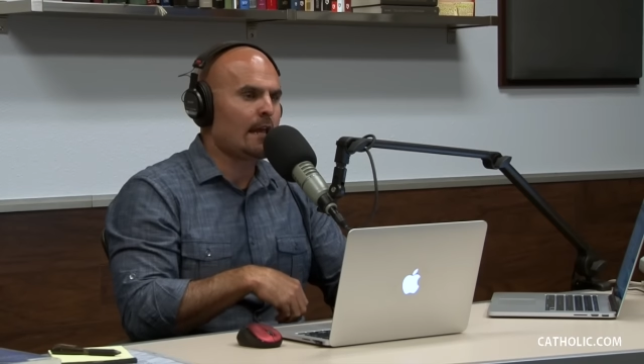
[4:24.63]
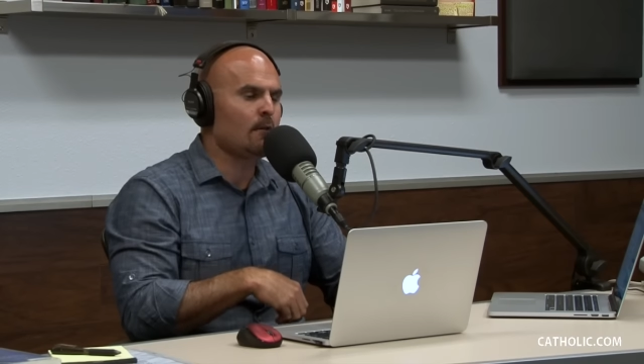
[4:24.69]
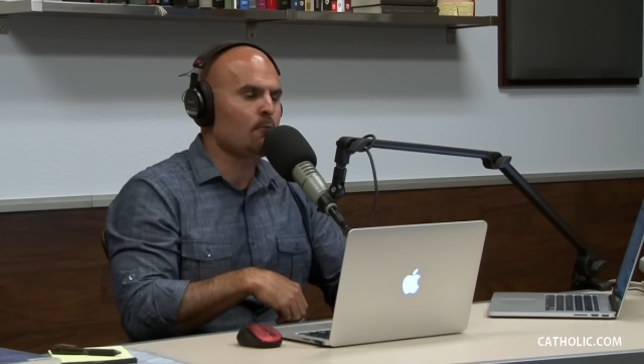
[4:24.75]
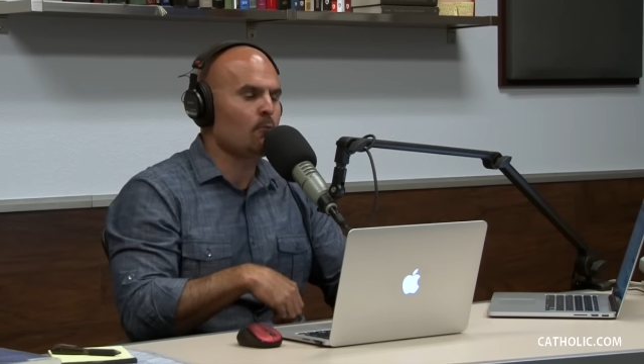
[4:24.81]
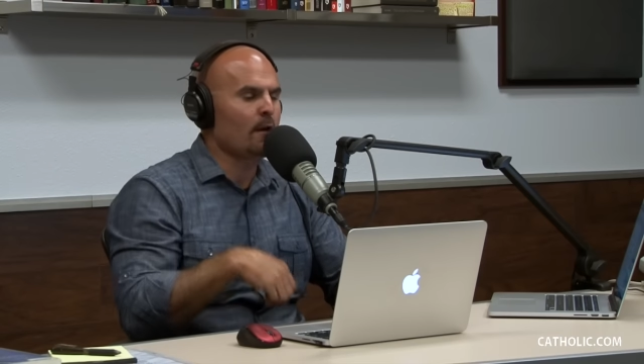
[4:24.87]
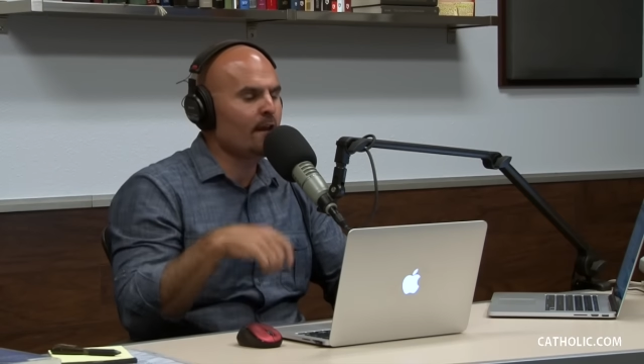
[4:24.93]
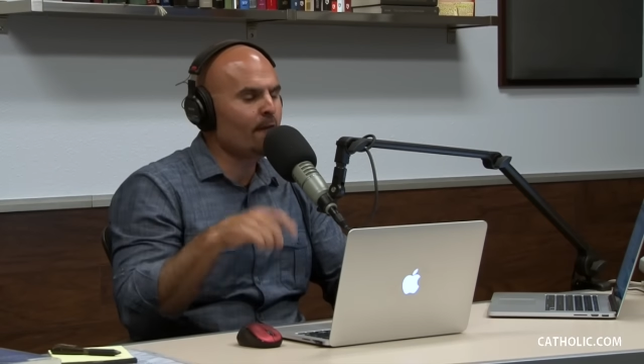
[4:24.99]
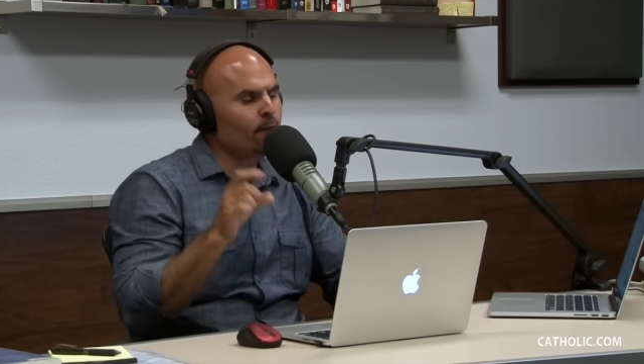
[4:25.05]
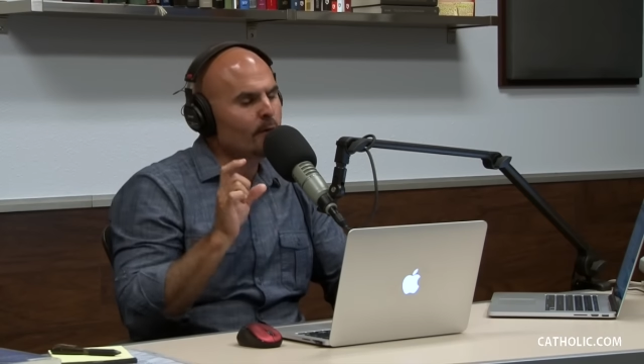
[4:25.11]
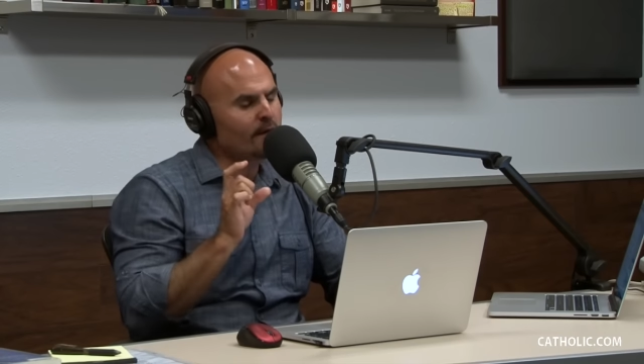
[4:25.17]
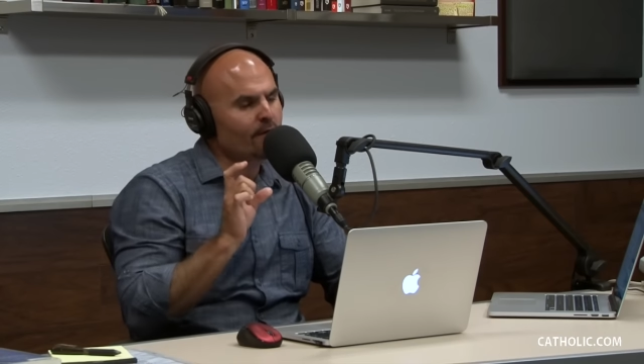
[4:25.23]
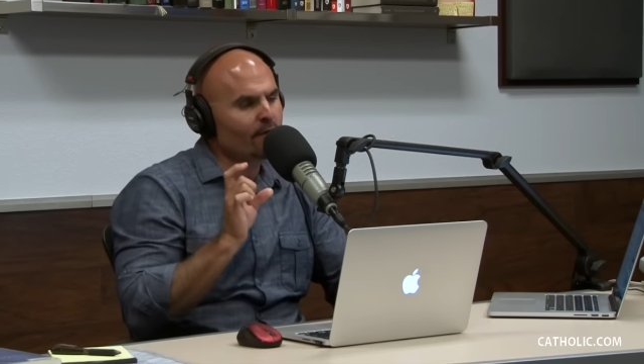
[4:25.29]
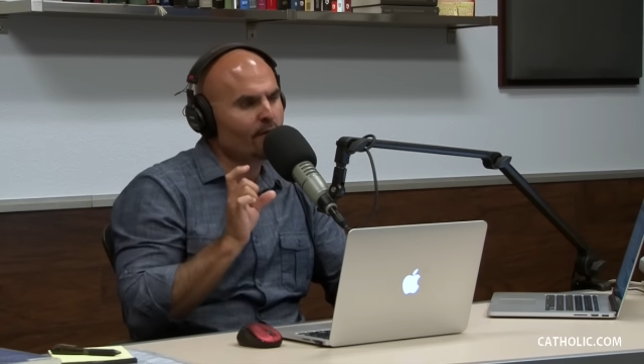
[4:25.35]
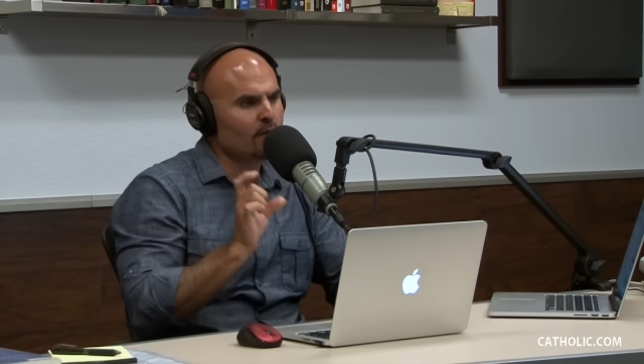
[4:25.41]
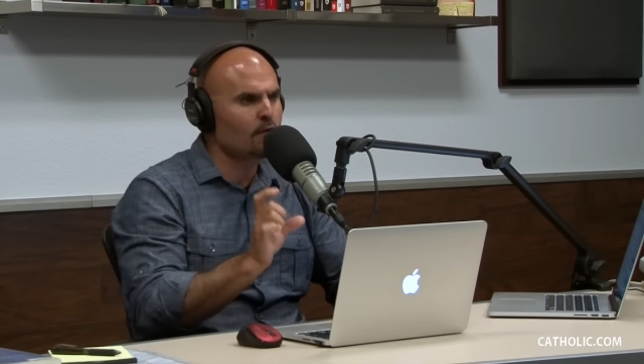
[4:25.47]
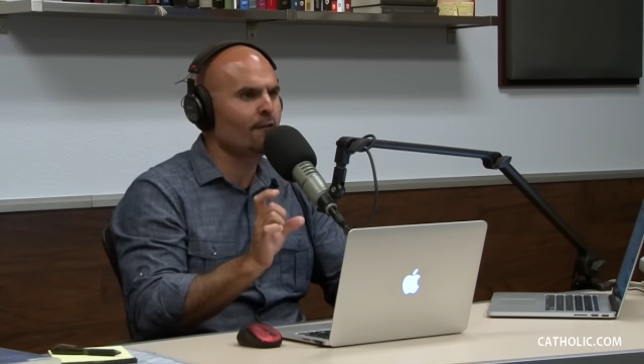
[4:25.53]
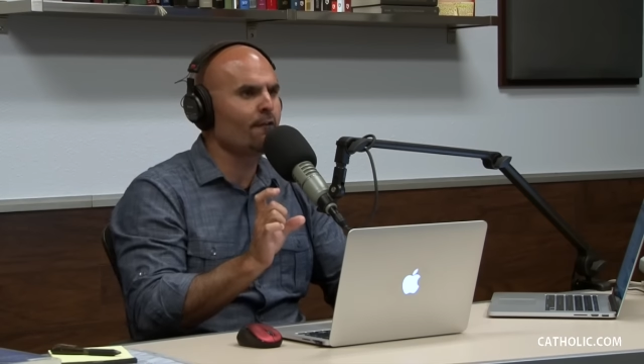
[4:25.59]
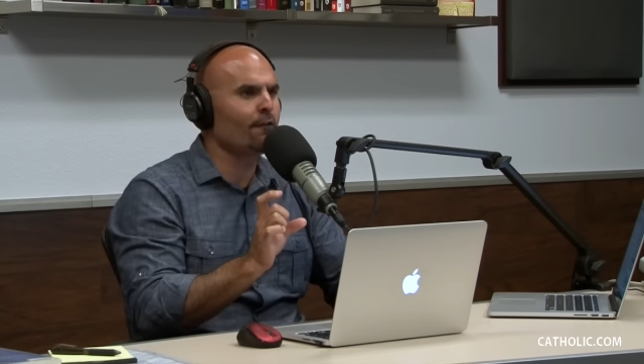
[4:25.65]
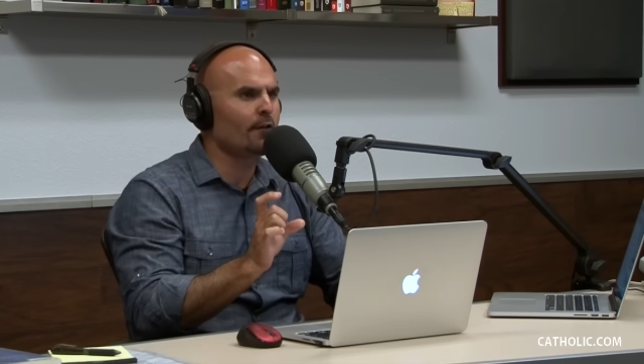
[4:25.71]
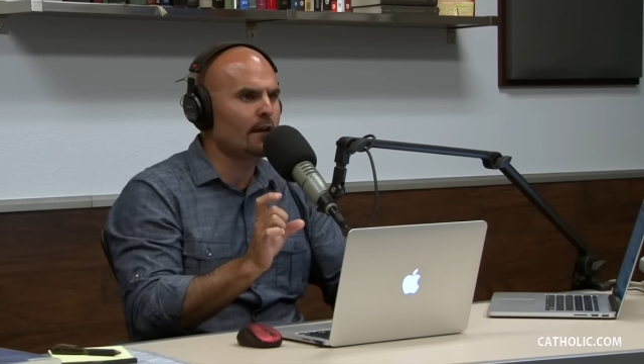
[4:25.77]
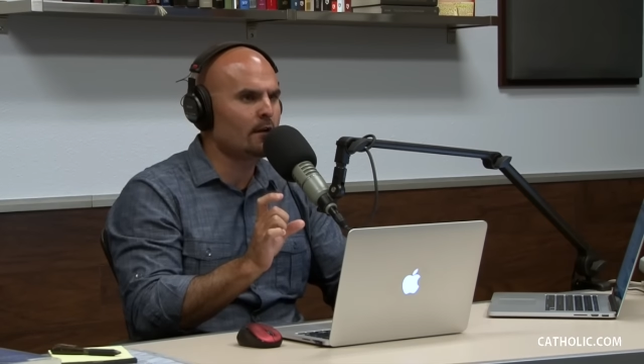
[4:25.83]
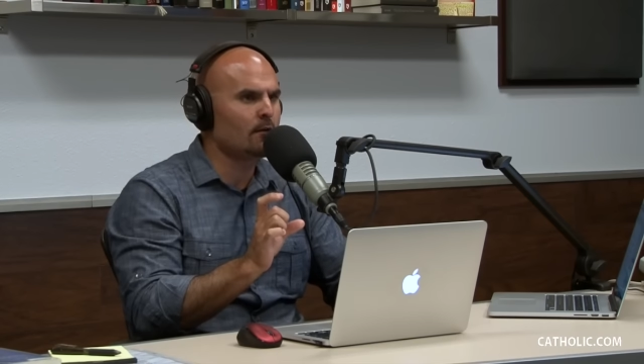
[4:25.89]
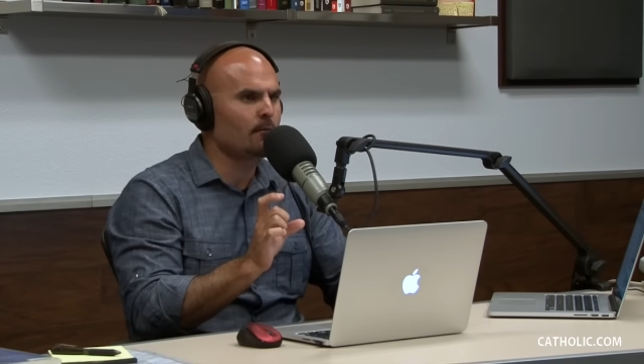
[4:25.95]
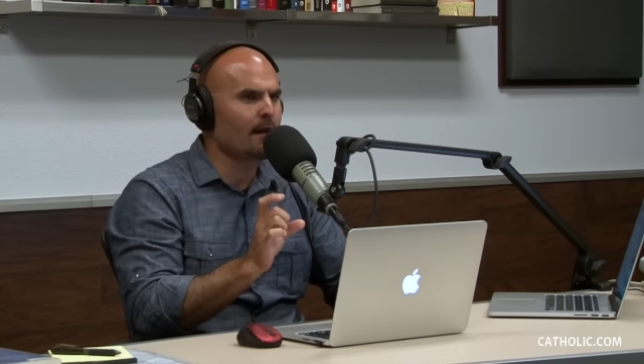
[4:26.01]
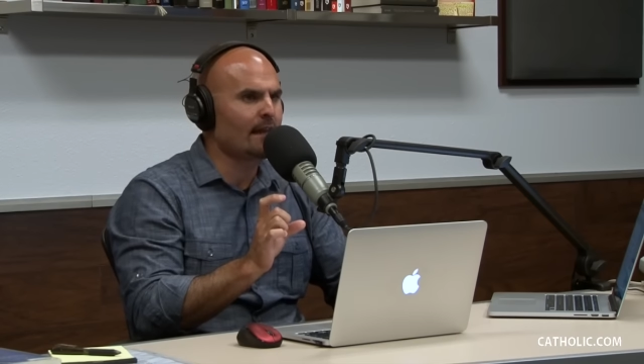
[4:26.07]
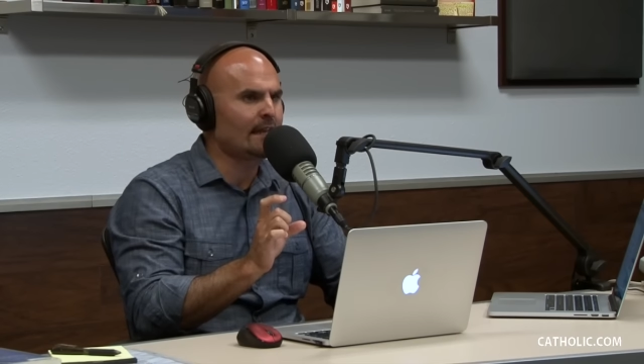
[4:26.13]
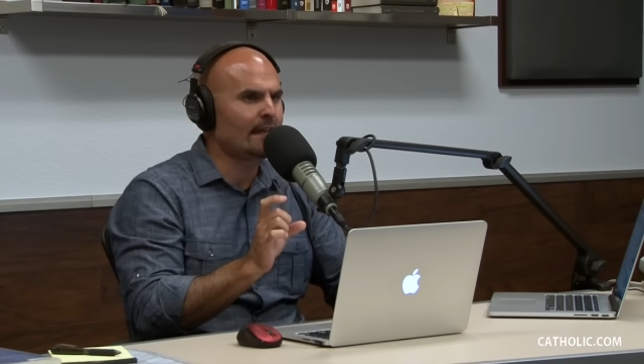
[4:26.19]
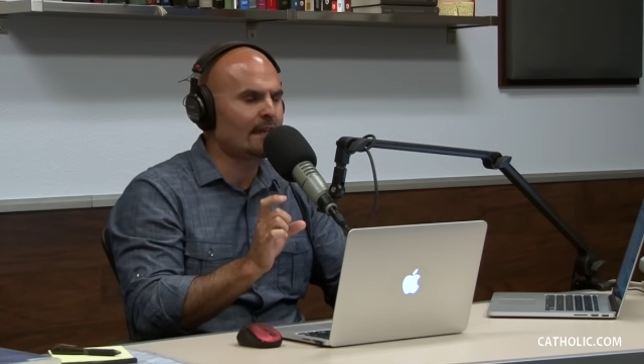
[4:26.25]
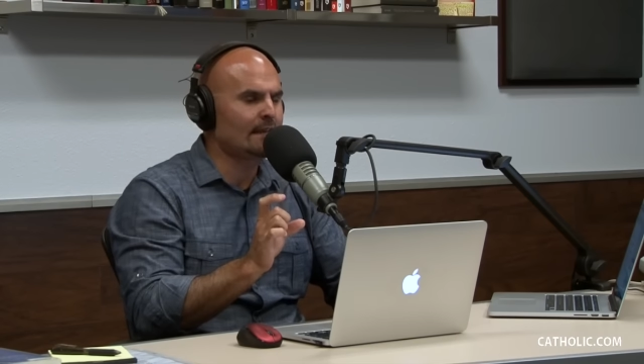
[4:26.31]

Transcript: if we view freedom